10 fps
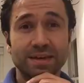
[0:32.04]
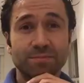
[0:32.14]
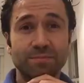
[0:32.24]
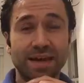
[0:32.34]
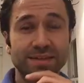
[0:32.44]

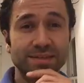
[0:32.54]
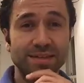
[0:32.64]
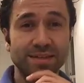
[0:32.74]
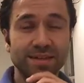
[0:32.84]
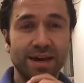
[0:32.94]

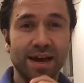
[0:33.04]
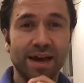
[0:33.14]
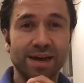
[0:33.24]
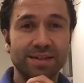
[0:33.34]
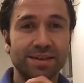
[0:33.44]
messy
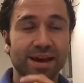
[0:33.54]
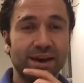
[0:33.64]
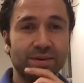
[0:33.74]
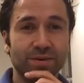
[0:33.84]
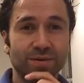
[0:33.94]
and
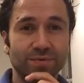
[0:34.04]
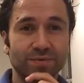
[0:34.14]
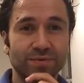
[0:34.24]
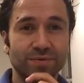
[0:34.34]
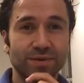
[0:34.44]
out of
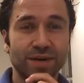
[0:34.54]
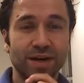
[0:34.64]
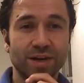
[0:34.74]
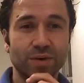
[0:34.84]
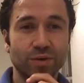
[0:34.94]
uh,
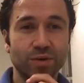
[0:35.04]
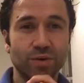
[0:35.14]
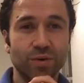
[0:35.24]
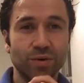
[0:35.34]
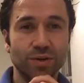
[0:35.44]

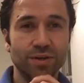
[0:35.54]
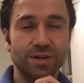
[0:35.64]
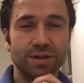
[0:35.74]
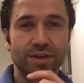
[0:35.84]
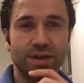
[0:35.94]
control,
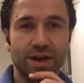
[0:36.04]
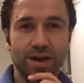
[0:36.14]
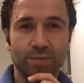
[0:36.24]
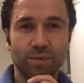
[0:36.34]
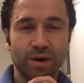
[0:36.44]
uh,
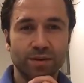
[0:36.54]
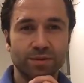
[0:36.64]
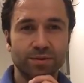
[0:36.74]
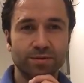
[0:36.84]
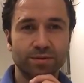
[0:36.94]
but
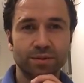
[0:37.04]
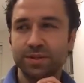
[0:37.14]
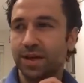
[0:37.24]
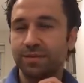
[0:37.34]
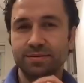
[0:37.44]
through
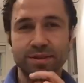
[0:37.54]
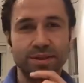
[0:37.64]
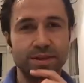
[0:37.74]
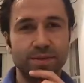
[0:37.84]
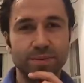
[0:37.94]
design
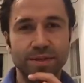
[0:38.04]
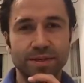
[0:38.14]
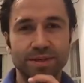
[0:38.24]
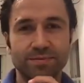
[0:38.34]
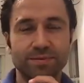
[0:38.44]
thinking we
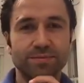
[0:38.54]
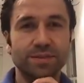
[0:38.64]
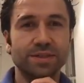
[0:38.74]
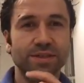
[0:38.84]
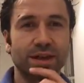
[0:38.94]
can even
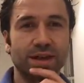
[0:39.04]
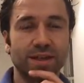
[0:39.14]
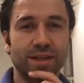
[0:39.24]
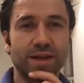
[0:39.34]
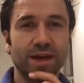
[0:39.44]
restyle
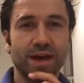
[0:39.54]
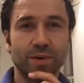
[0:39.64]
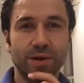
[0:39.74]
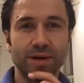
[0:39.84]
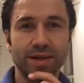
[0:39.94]

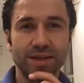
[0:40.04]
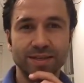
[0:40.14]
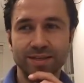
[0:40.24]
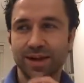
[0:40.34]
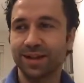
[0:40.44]
our
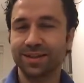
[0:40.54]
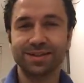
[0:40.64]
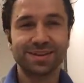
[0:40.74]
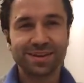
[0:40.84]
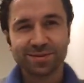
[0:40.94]
hairstyle.
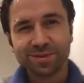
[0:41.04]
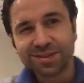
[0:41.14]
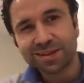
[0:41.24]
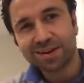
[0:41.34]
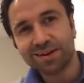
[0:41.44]

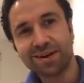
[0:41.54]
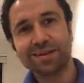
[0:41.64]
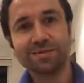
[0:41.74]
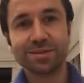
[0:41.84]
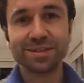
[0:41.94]
Restyle our,
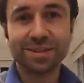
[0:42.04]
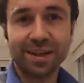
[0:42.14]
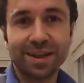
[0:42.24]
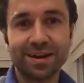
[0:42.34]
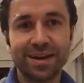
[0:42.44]

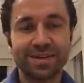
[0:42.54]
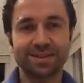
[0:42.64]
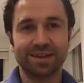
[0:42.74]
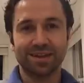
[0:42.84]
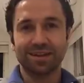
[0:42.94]
restyle our
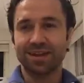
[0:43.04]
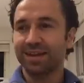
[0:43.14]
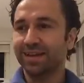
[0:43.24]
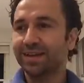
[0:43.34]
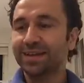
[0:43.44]
hairstyle, hey,
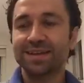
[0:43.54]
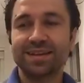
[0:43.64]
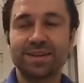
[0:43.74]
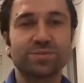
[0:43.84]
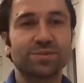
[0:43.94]

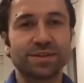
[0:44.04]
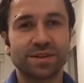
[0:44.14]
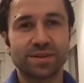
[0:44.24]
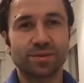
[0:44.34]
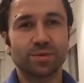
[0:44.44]
that's
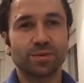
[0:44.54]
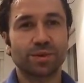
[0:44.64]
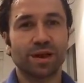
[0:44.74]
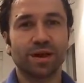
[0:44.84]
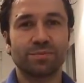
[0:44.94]
pretty cool
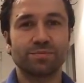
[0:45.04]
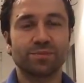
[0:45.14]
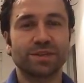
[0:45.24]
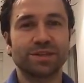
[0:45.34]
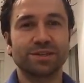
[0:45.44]
um,
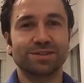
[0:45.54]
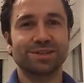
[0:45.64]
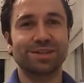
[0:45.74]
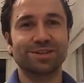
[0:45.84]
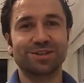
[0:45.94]
potential
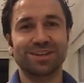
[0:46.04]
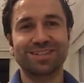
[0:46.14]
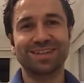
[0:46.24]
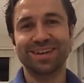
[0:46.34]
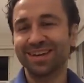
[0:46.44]

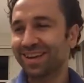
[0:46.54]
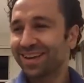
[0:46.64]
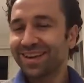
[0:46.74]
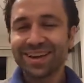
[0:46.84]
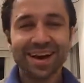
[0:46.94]
t-shirt.
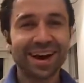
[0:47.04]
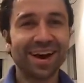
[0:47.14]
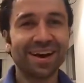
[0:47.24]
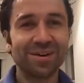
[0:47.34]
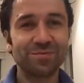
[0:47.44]

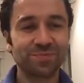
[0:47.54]
um,